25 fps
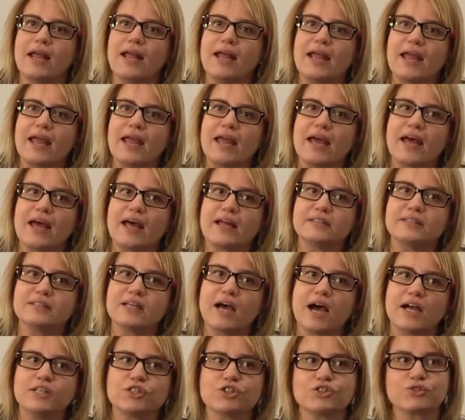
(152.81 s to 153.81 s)
And
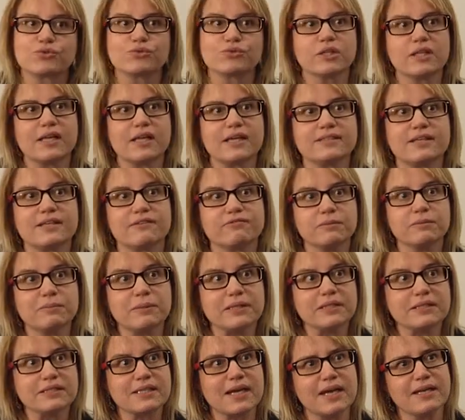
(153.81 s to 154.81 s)
I just realized
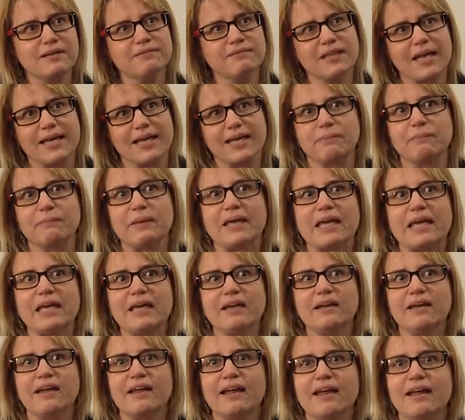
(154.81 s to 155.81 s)
everybody's kind of like
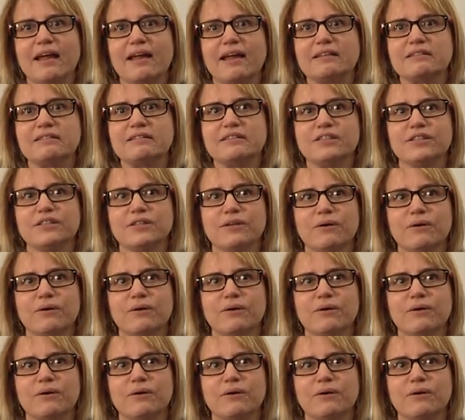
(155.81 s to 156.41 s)
me, and